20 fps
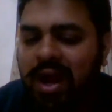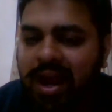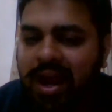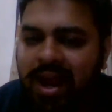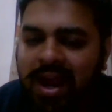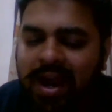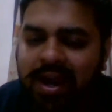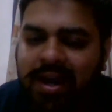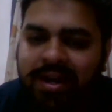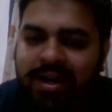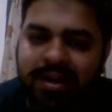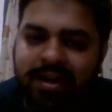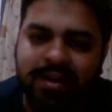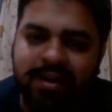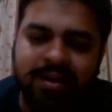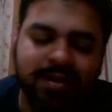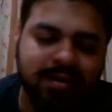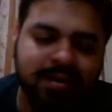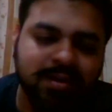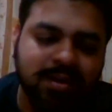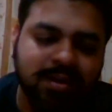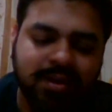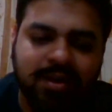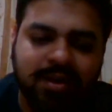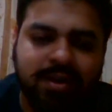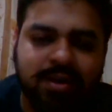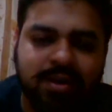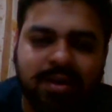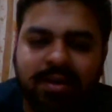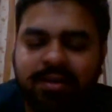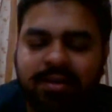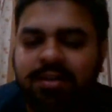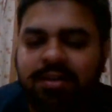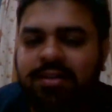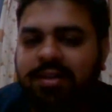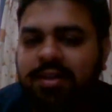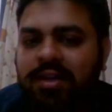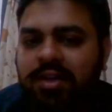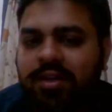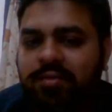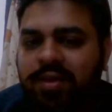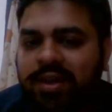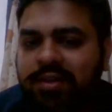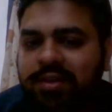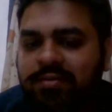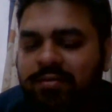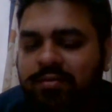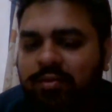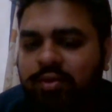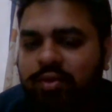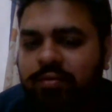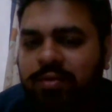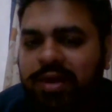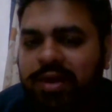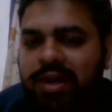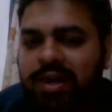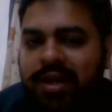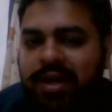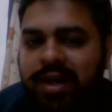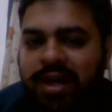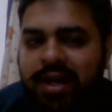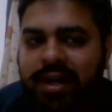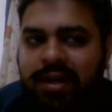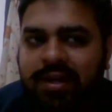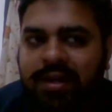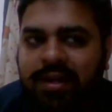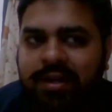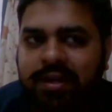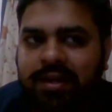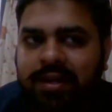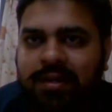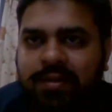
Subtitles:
and the third one would be again